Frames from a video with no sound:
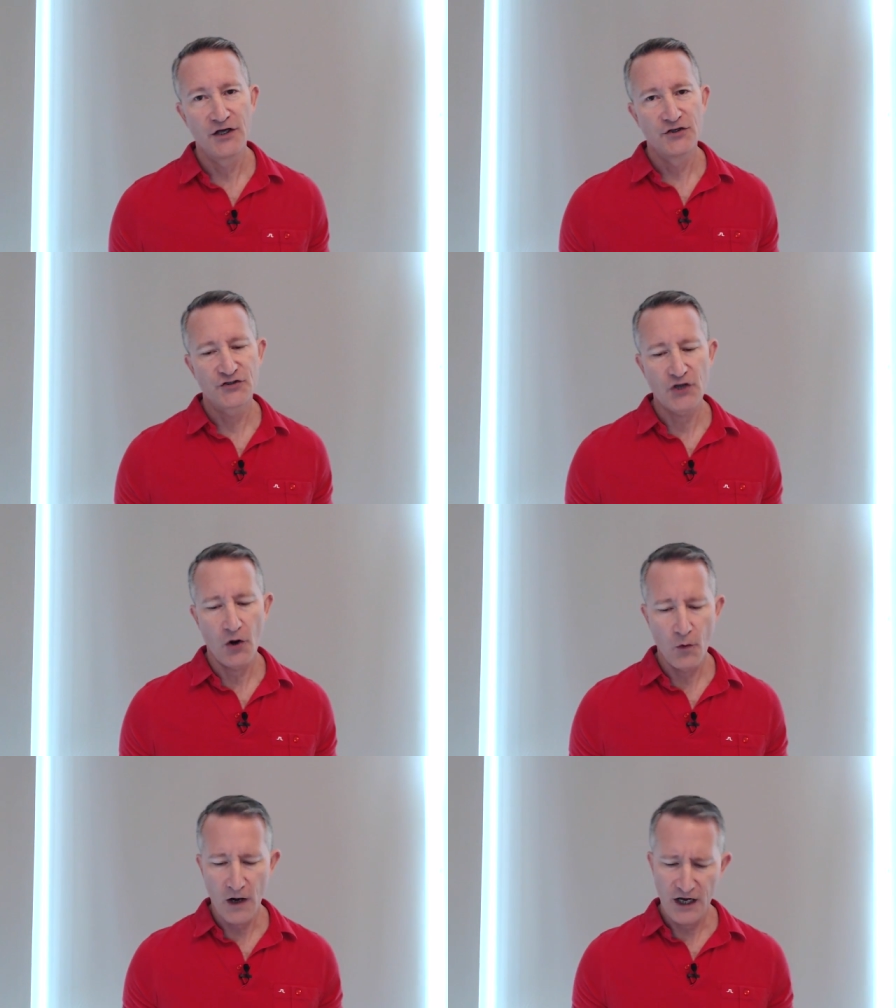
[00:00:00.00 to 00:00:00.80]

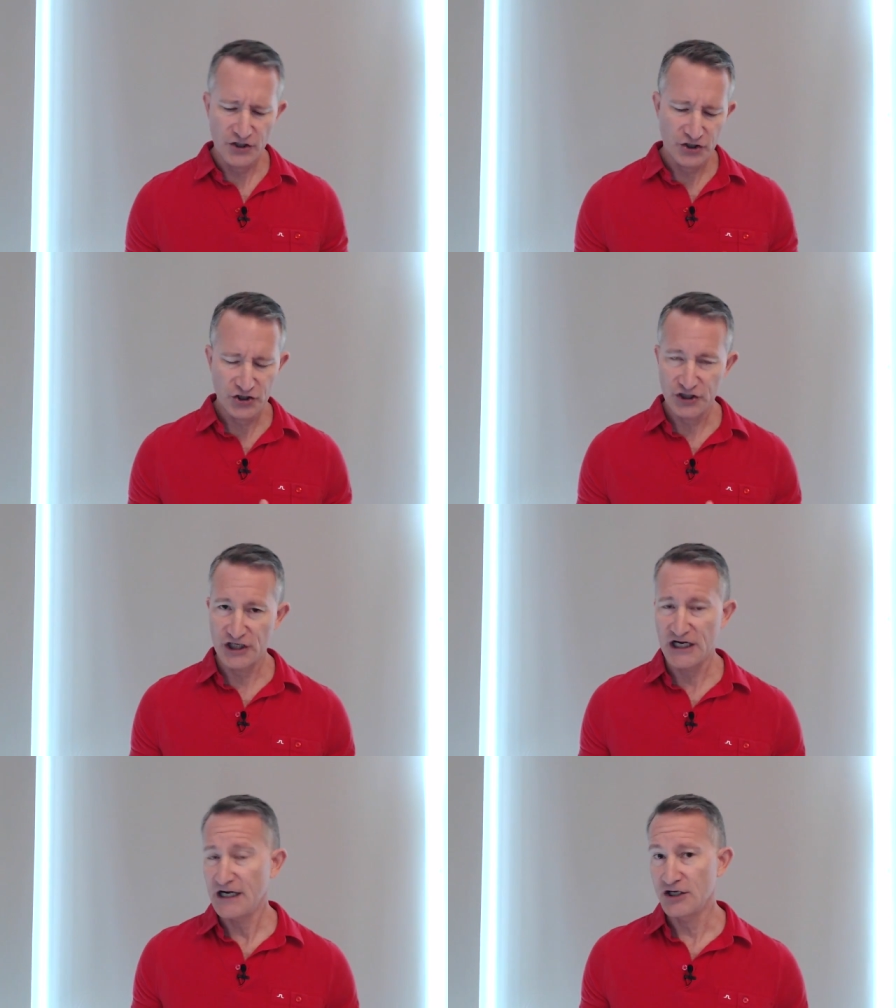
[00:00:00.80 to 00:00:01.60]
So
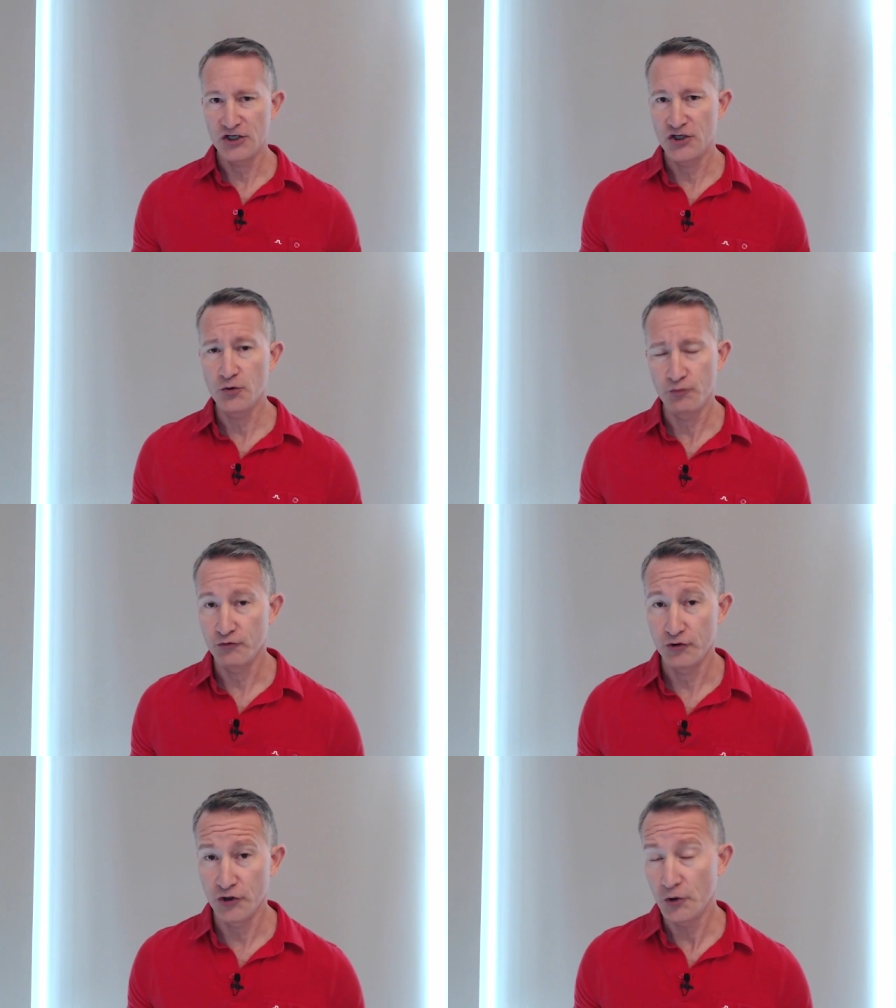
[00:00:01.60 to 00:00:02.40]
you
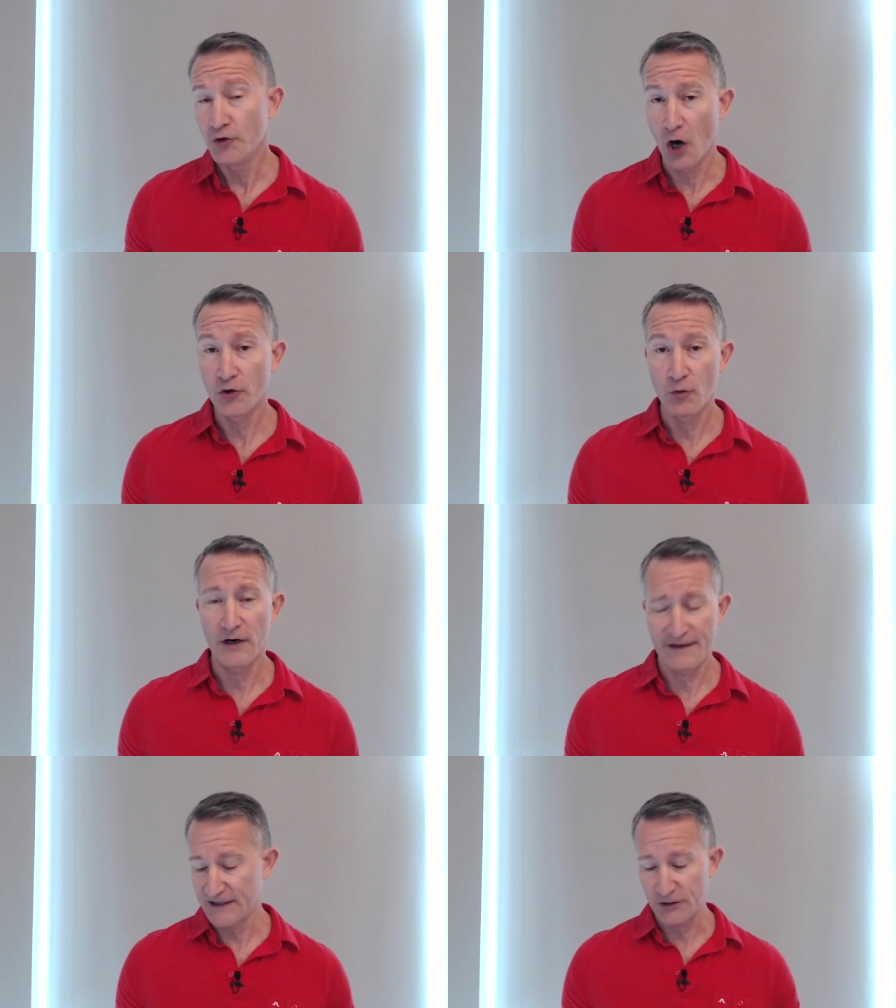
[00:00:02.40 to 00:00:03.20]
know you want to
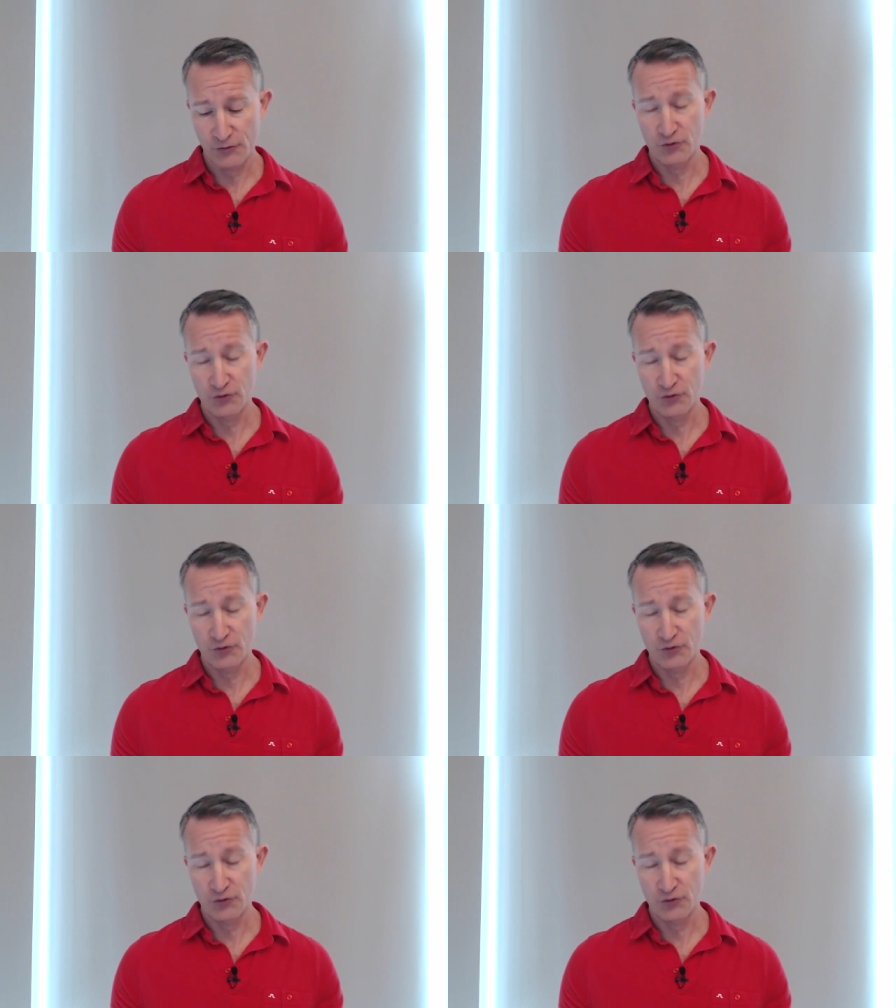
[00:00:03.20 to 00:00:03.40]
have sex with her.